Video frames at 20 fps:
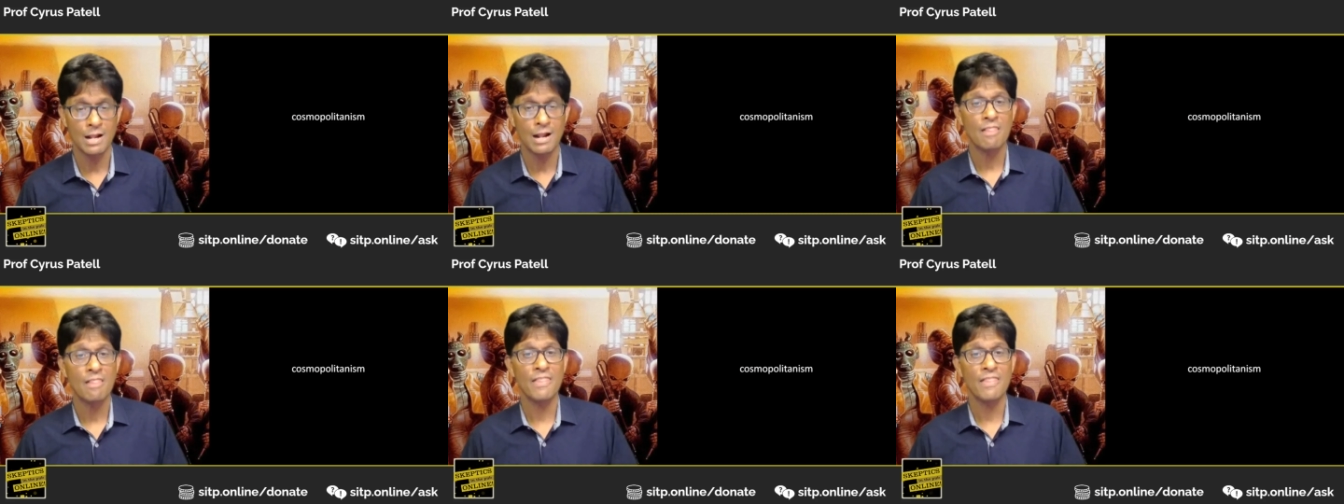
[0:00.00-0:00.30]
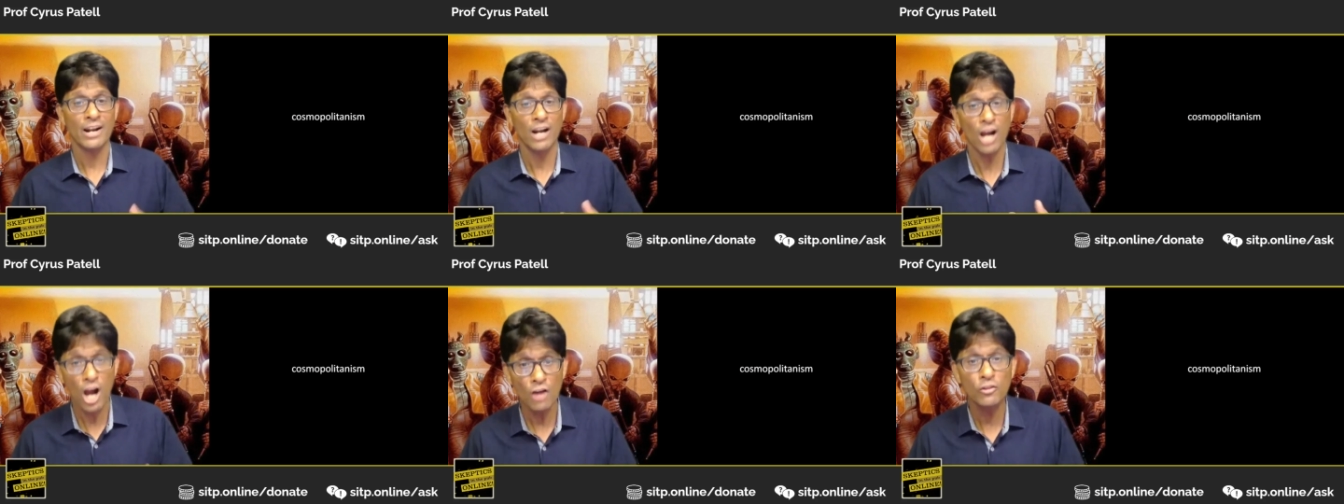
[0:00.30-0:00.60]

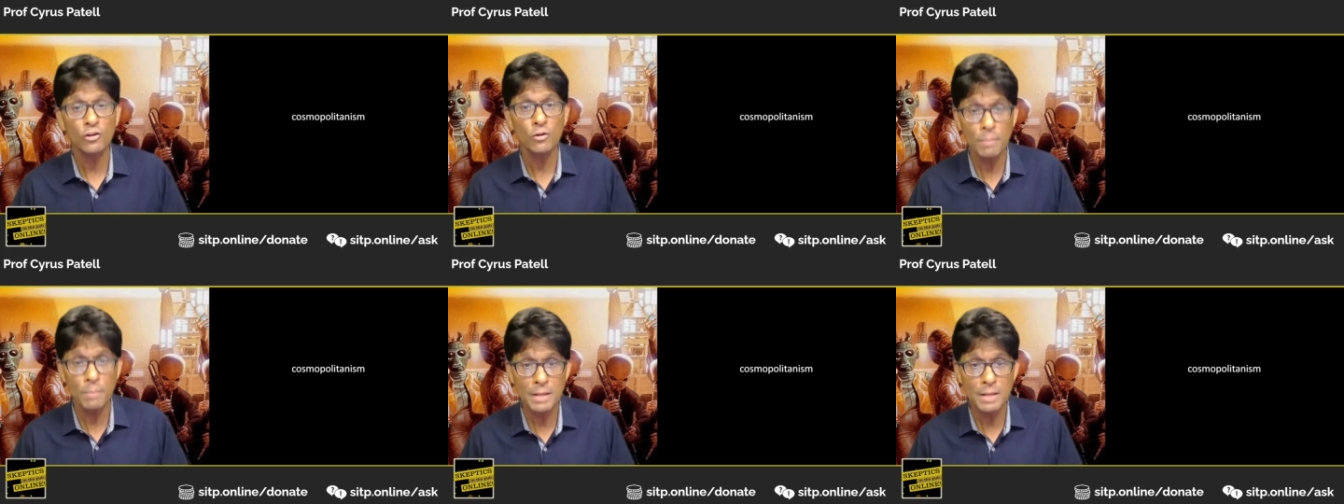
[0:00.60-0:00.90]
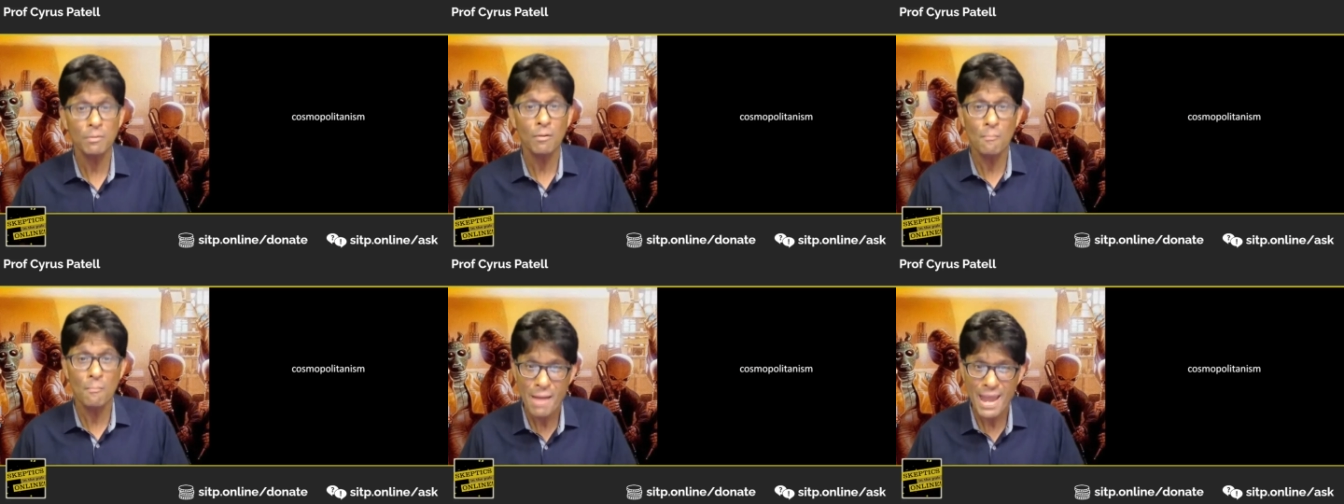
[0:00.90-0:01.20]
that other
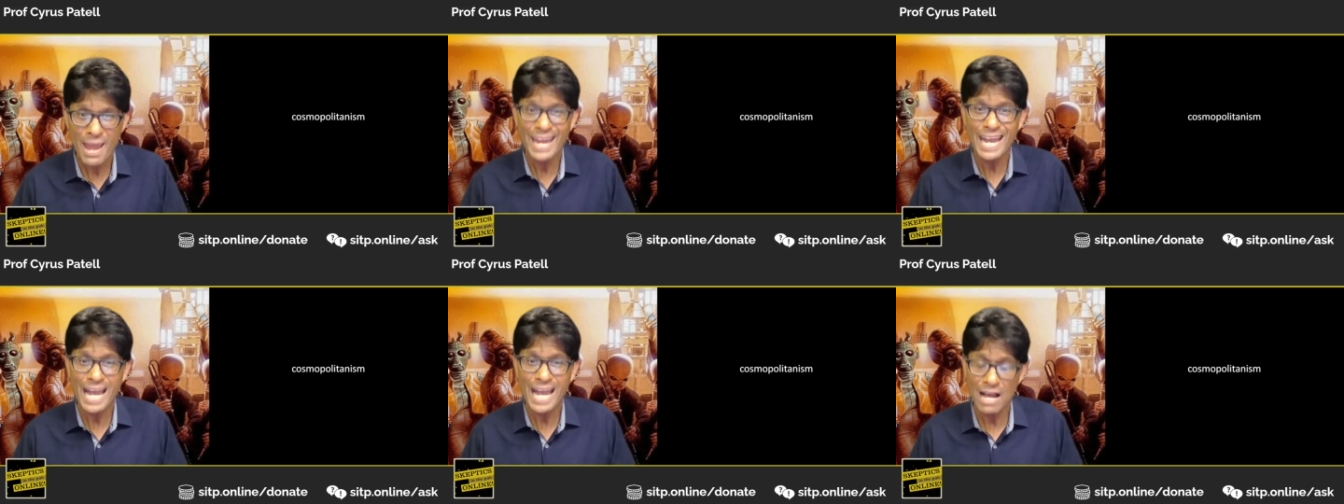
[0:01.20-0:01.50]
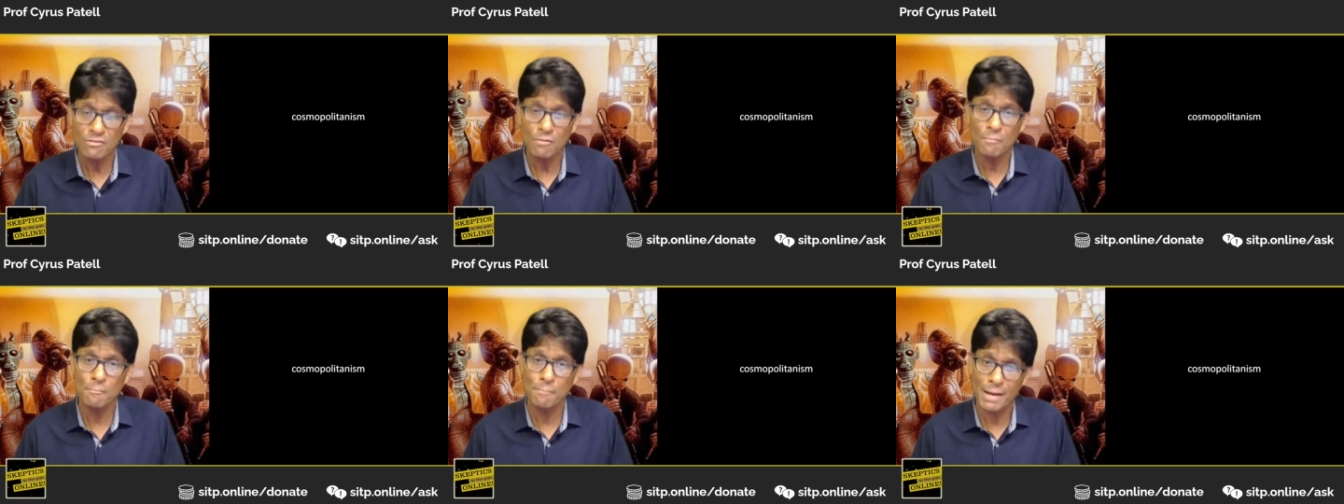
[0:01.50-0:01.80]
people may
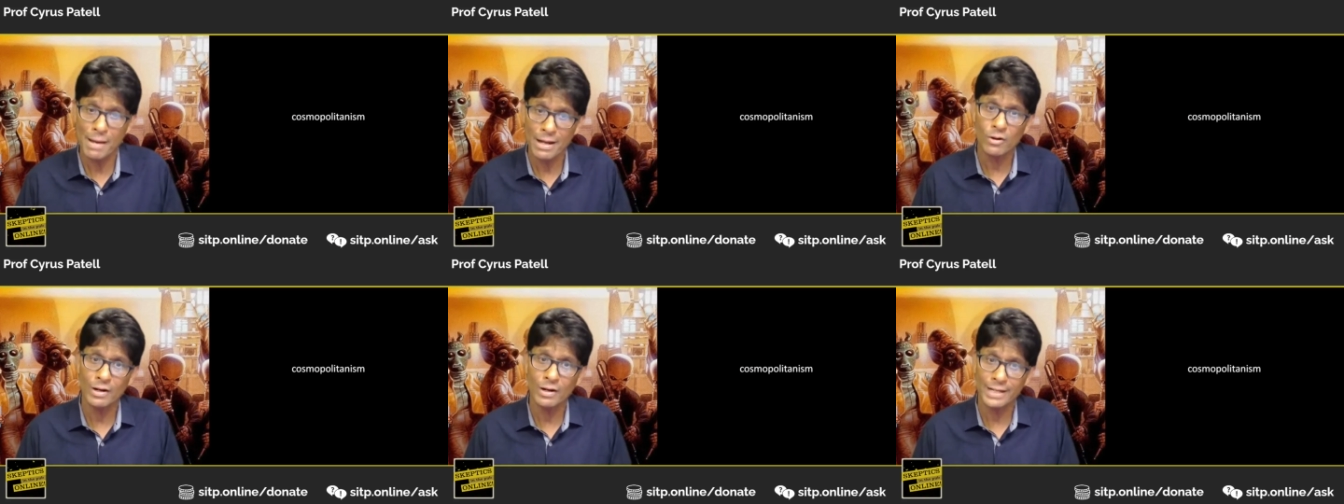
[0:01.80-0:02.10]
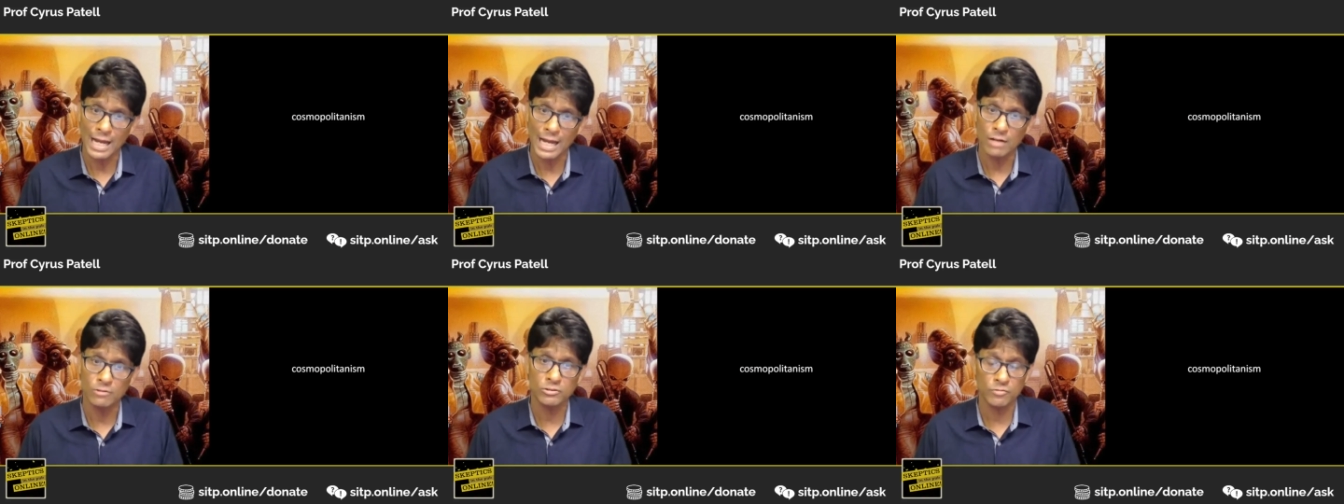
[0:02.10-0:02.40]
have a better
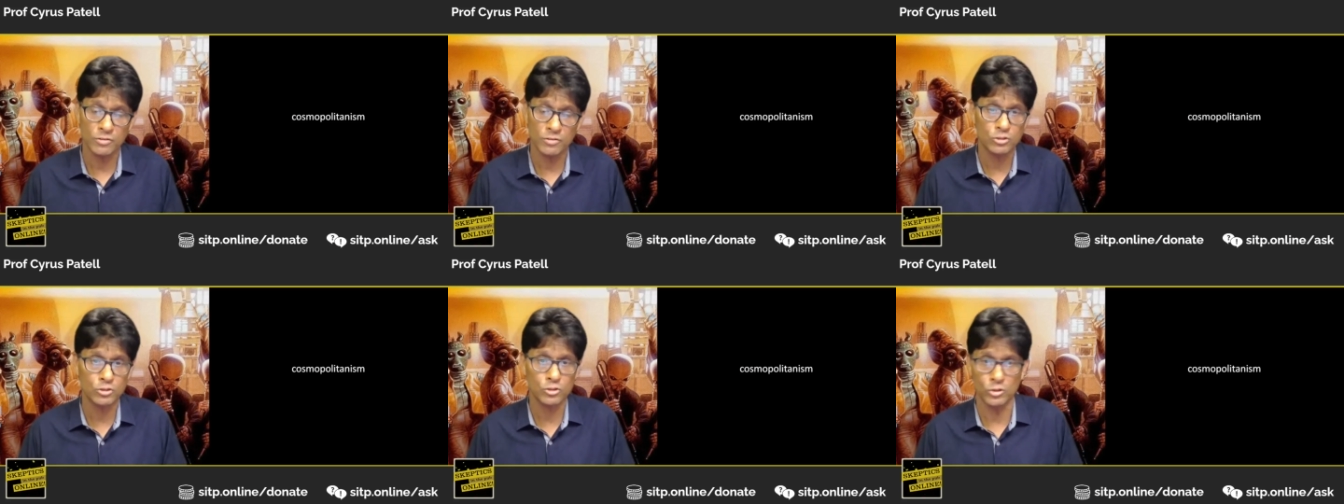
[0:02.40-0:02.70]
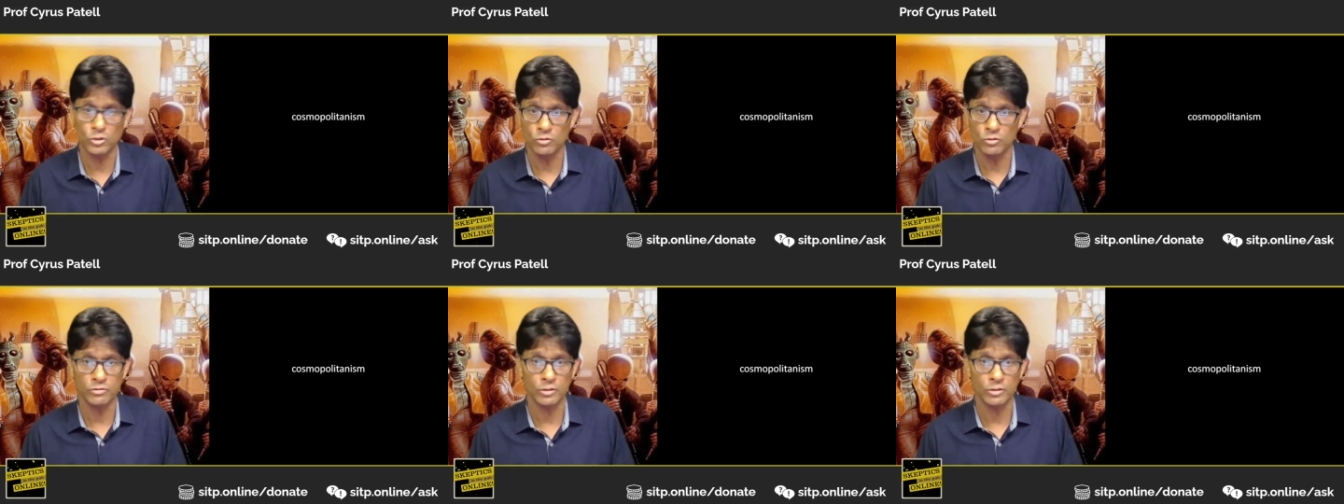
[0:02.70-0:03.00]
account of the
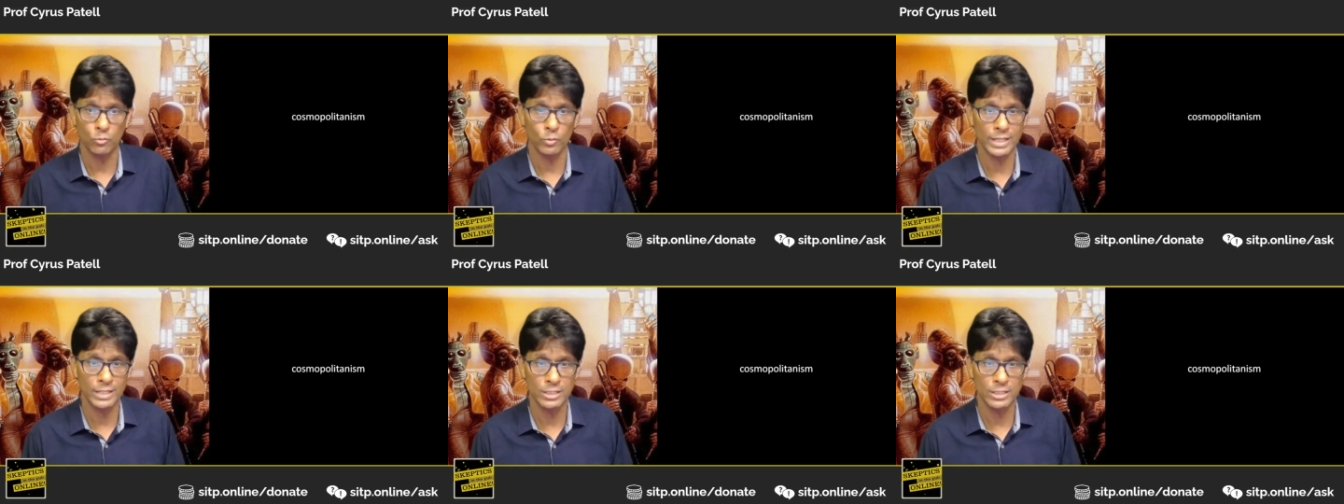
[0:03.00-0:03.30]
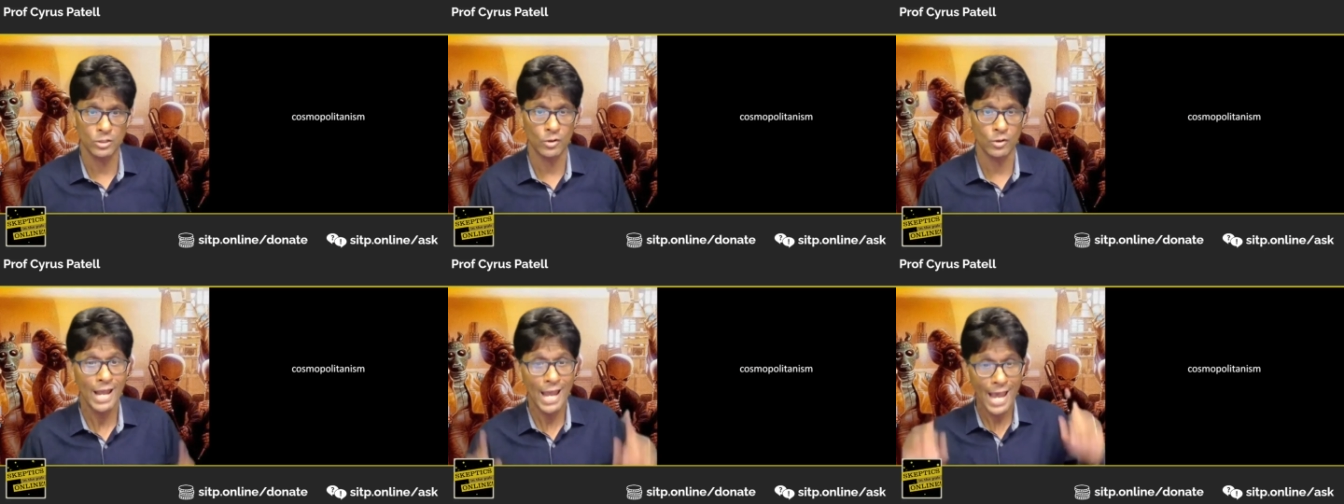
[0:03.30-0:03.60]
truth than we
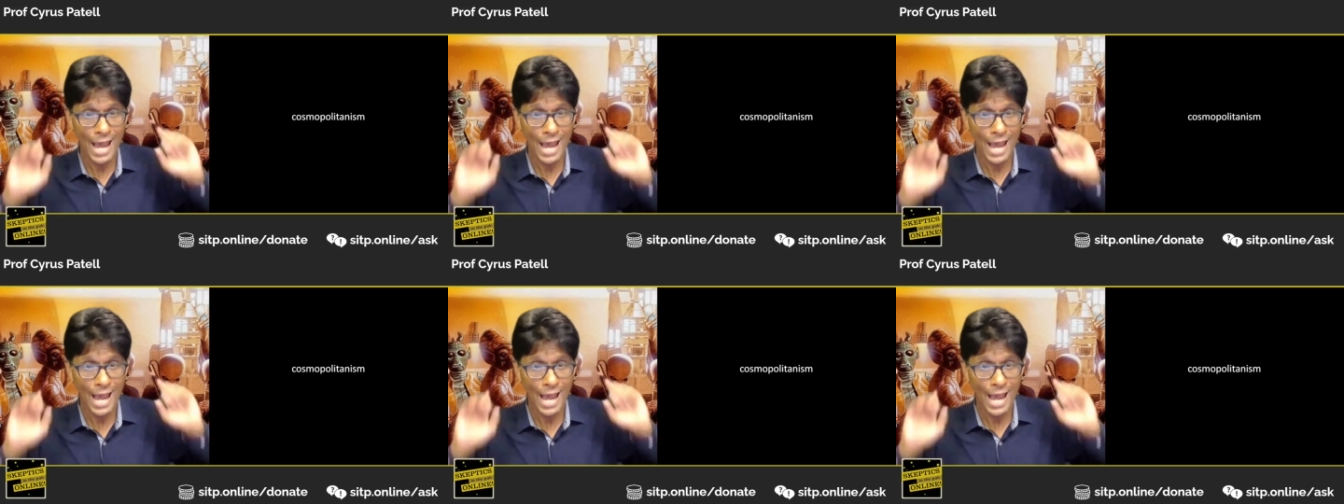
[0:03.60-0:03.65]
do,